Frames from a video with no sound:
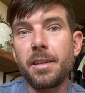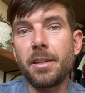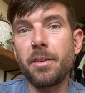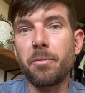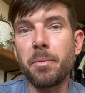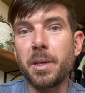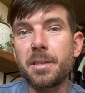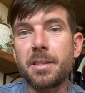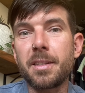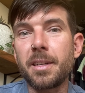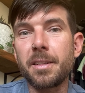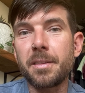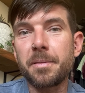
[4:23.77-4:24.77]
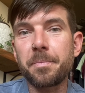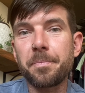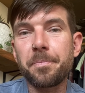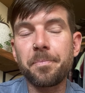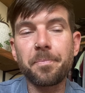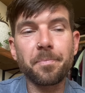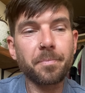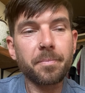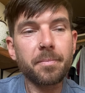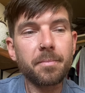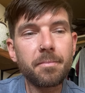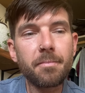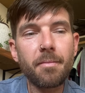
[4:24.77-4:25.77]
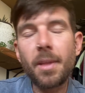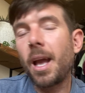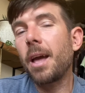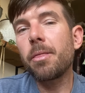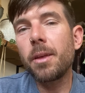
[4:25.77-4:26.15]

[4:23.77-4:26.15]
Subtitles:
you've missed it. I